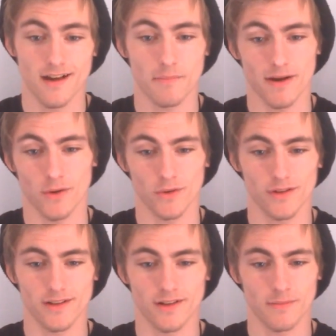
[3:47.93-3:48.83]
about
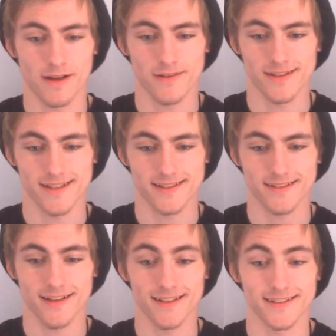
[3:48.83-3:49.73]
this,
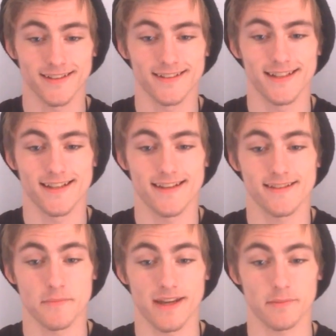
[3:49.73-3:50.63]
I decided
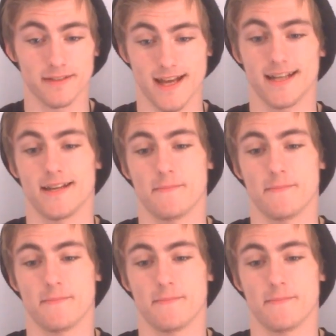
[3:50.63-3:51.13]
to make a plan.